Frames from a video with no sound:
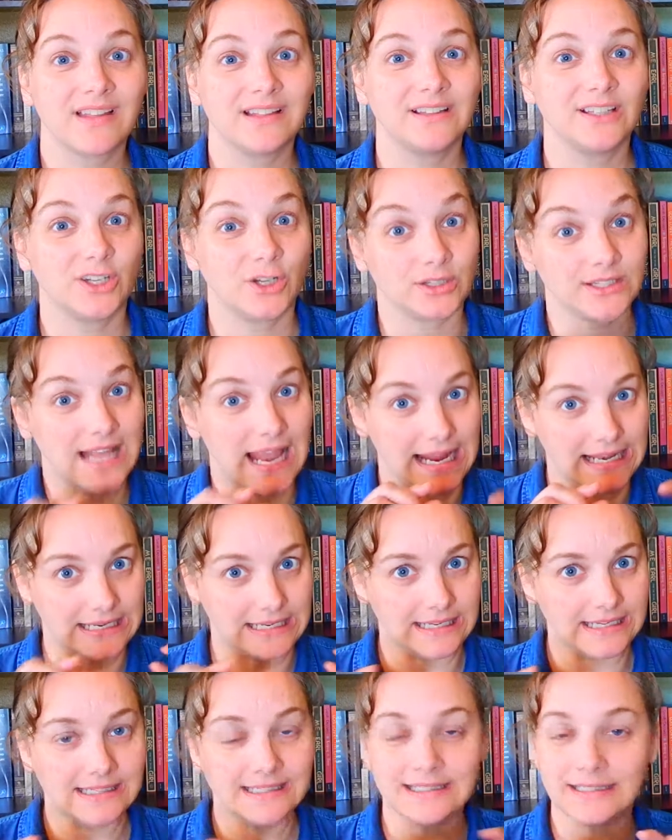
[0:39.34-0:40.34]
little
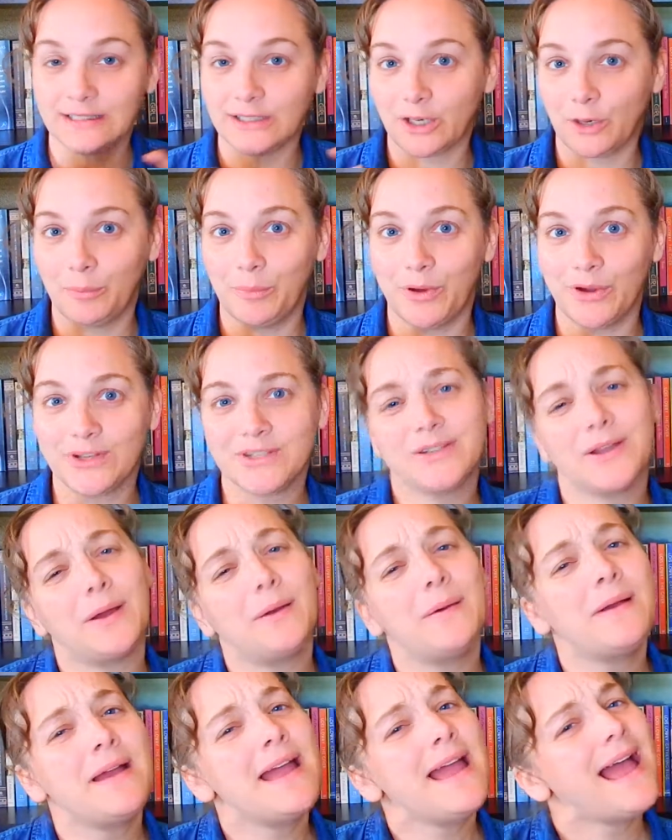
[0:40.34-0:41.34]
tiny little book,
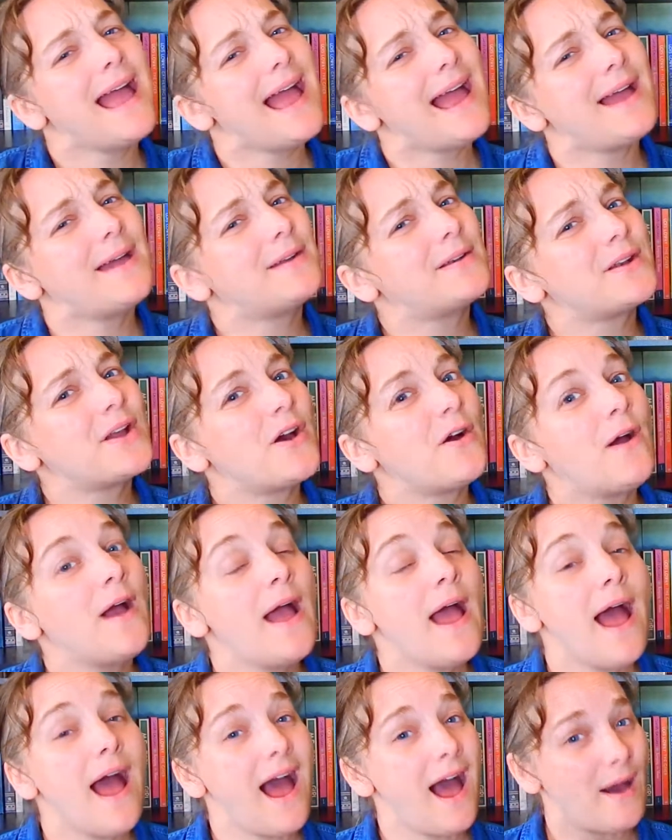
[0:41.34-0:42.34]
so I don't know
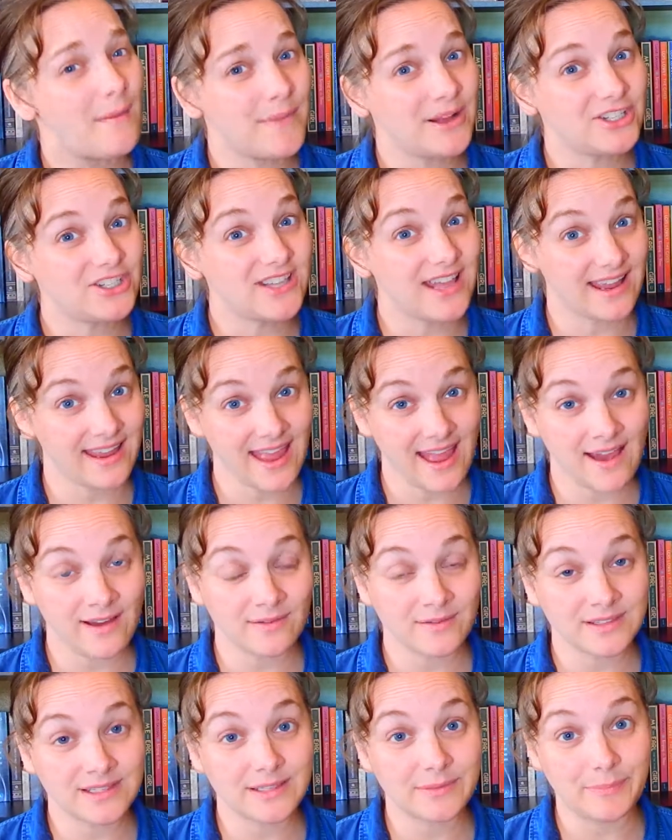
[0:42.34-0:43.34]
how much that
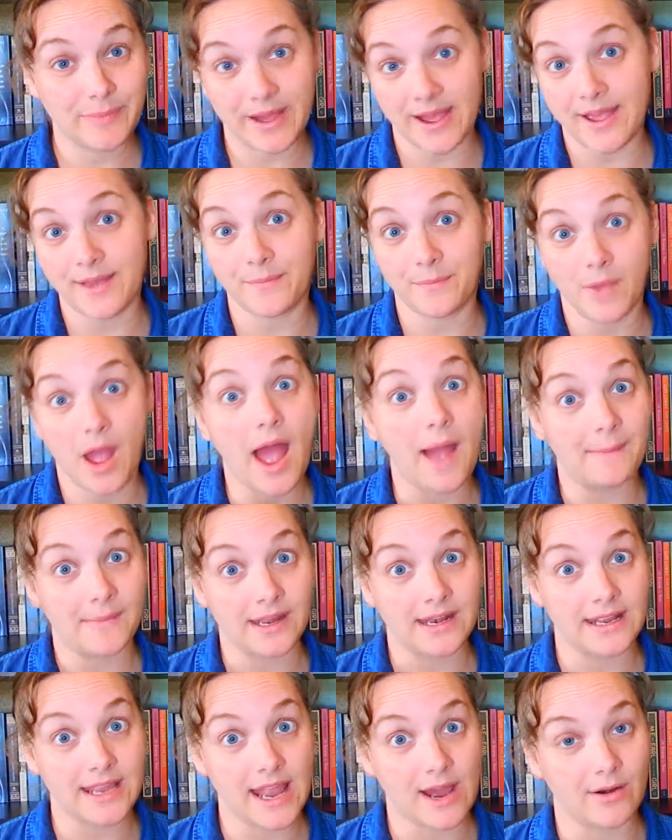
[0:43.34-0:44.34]
counts, but I'm
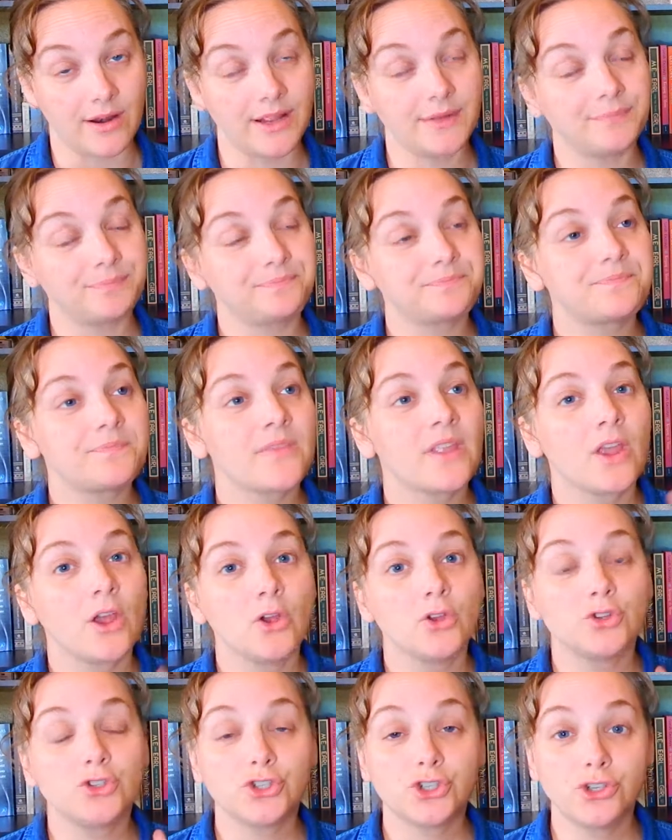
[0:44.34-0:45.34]
gonna count it.
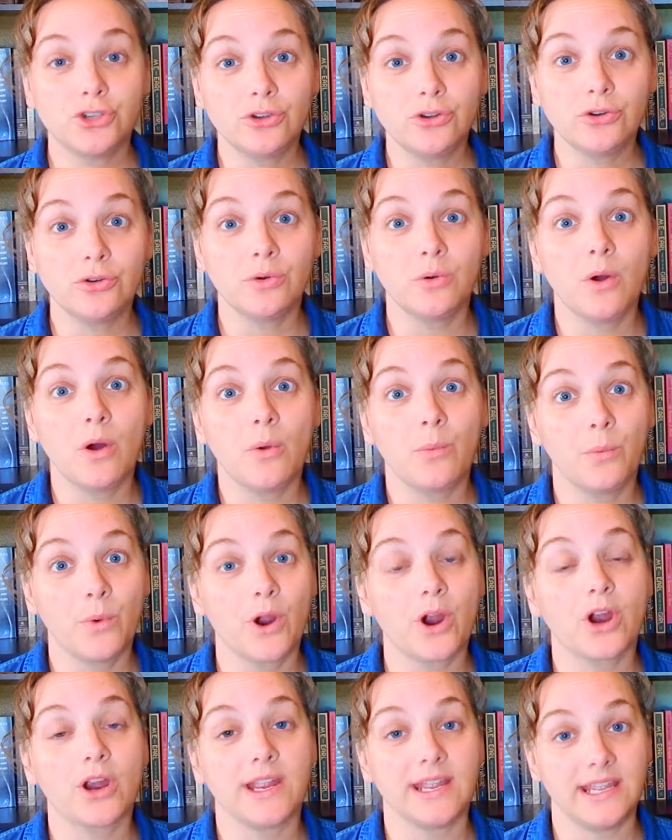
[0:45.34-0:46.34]
2
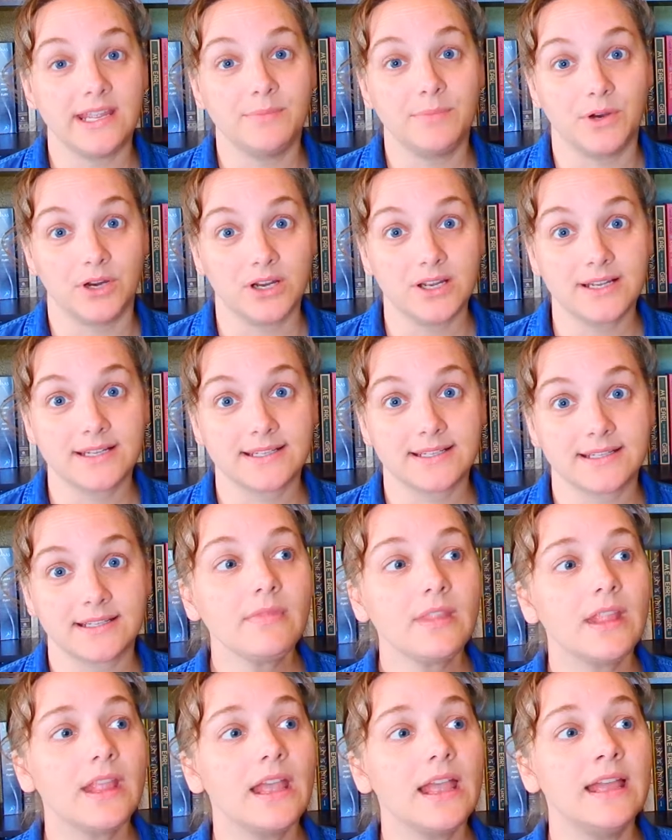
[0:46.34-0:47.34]
were ebooks,
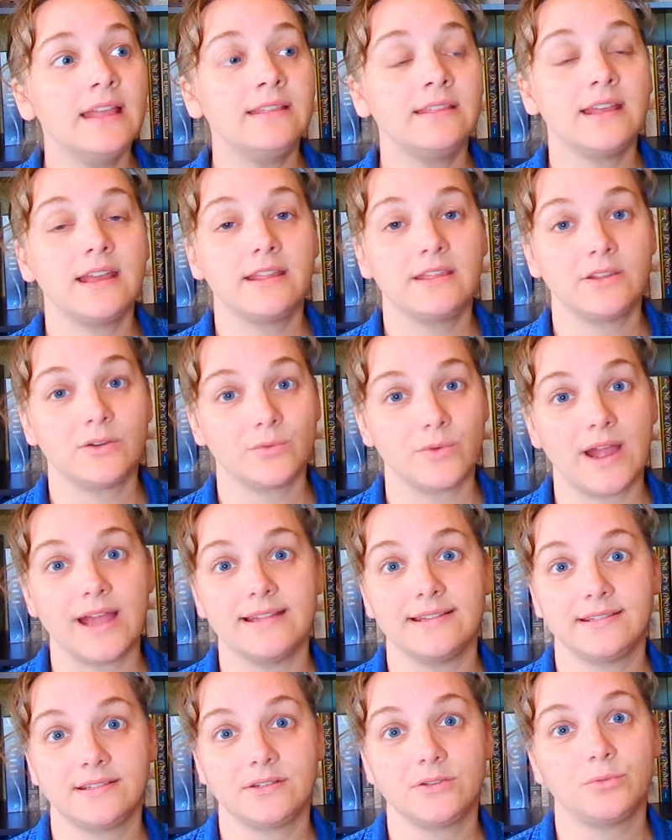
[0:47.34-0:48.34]
and then the
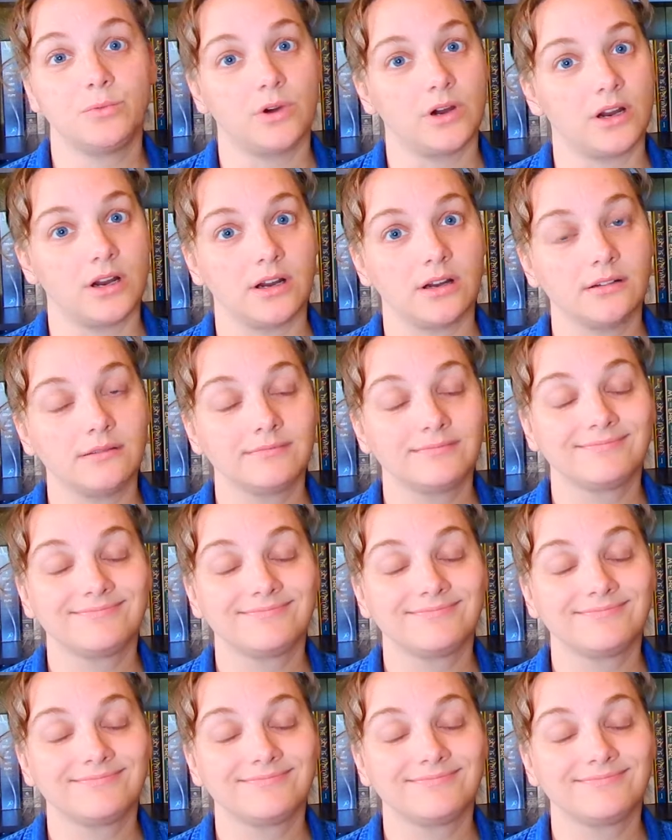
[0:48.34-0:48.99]
rest were